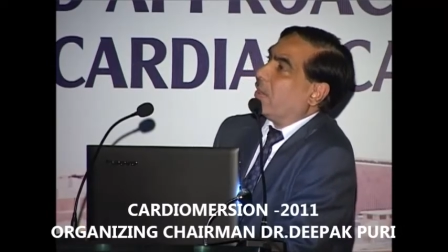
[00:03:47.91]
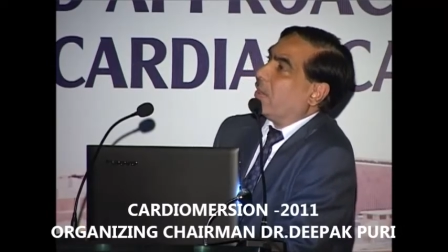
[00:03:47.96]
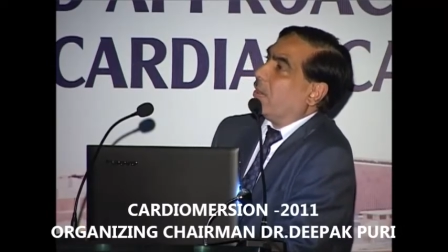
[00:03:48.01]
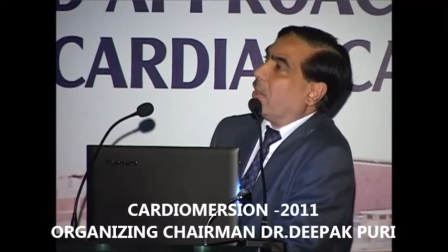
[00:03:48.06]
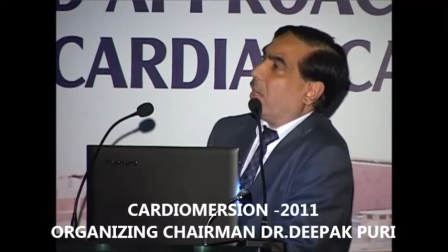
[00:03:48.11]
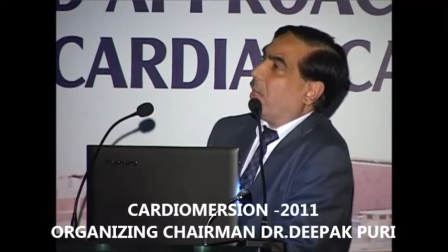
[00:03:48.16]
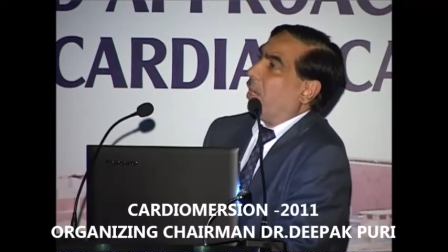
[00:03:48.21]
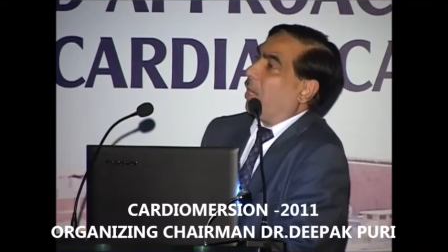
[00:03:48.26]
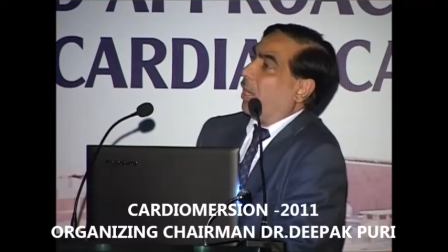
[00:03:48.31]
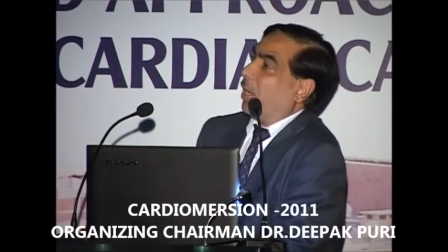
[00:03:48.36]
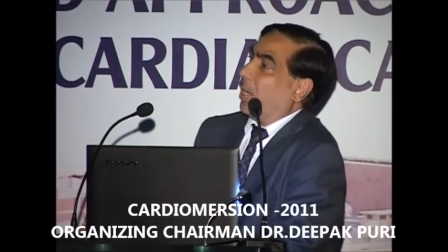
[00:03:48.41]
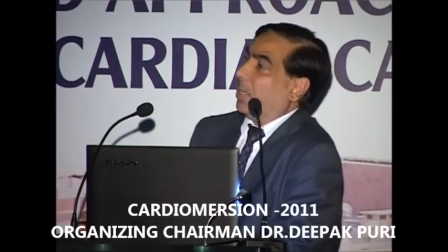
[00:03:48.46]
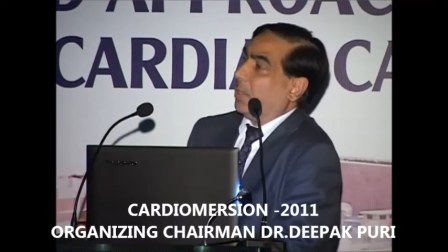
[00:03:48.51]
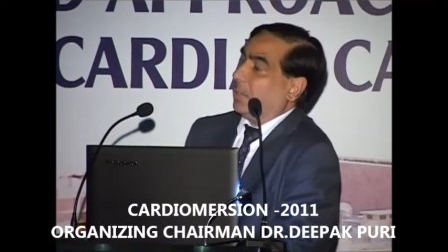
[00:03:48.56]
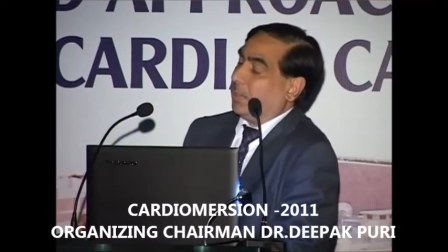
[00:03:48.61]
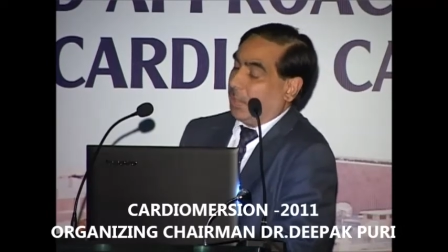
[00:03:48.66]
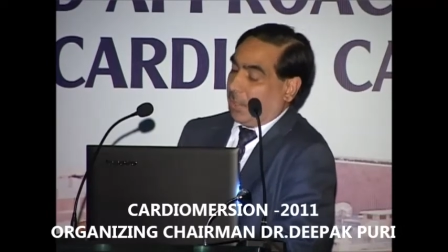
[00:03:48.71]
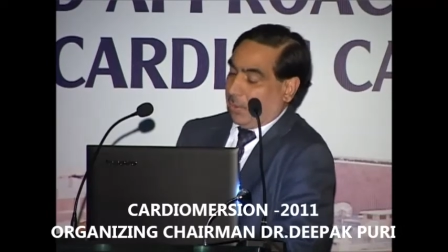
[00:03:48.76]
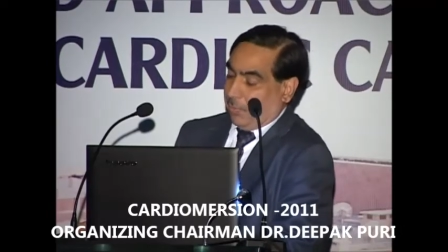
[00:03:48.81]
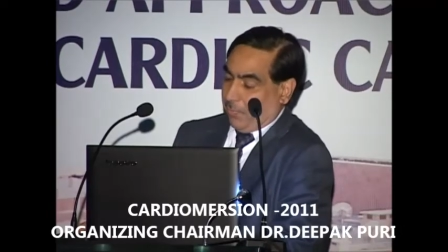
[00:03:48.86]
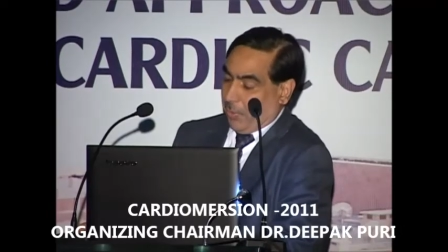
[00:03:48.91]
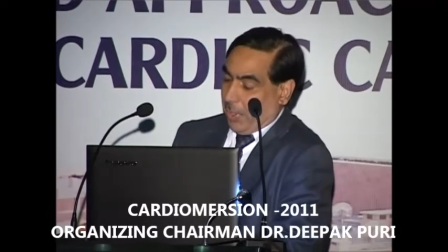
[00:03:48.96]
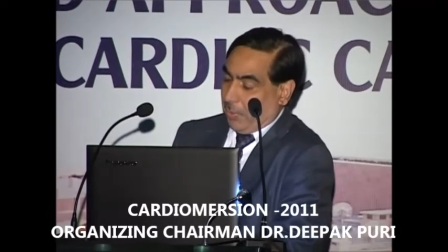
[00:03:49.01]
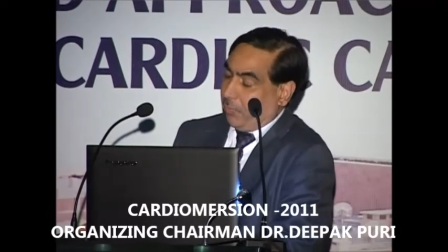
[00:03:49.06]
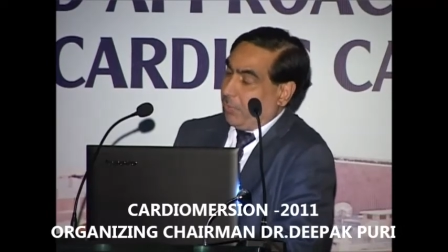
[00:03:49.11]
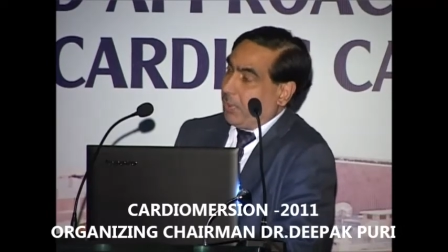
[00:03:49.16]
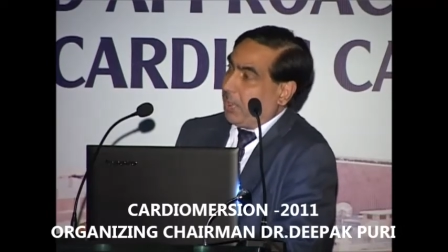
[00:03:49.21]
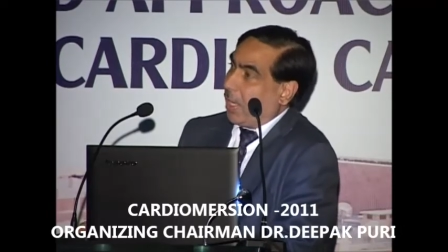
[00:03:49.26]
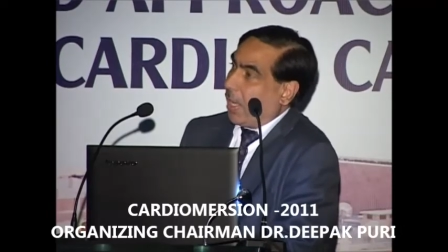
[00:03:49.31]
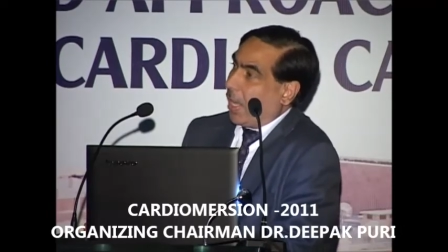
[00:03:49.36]
and when
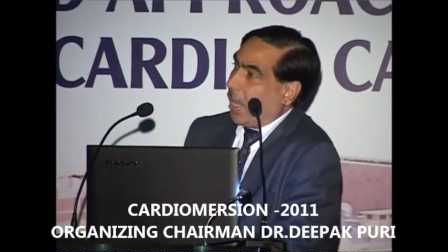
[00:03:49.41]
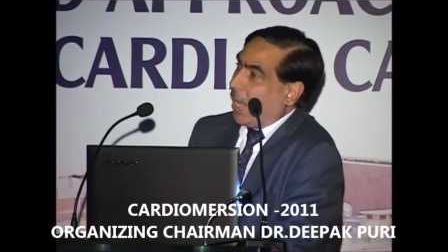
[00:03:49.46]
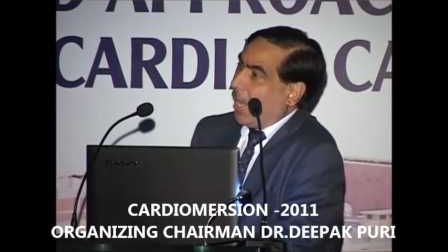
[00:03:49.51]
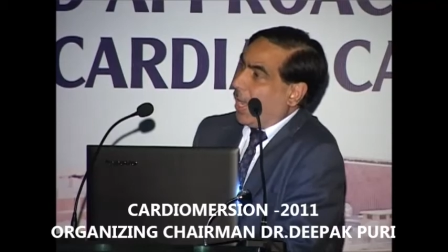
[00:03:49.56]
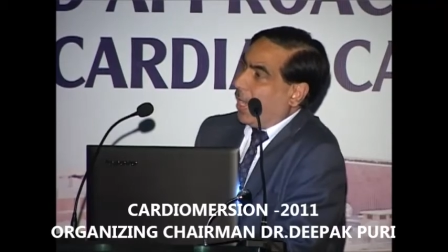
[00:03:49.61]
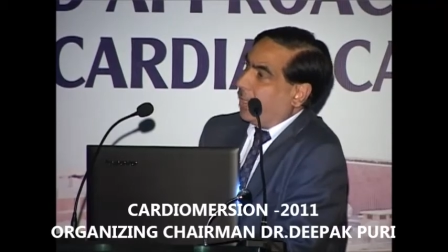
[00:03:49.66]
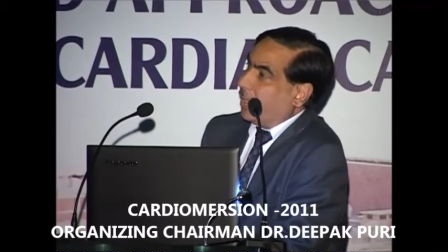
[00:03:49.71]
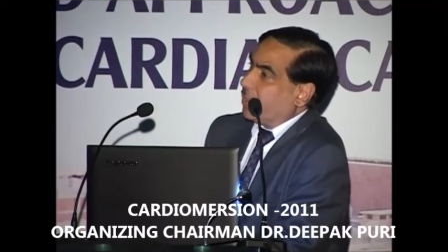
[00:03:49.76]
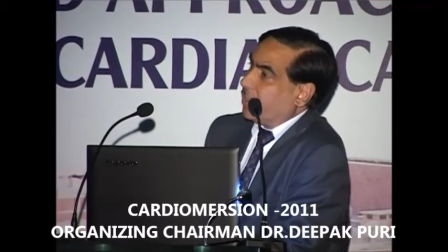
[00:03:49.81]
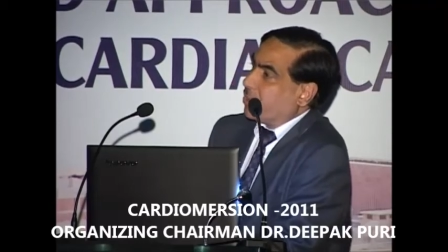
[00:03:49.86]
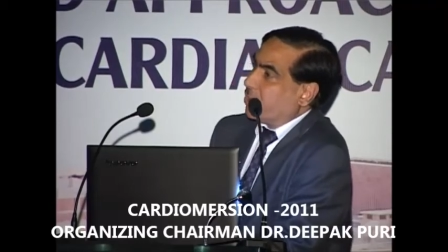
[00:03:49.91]
we add a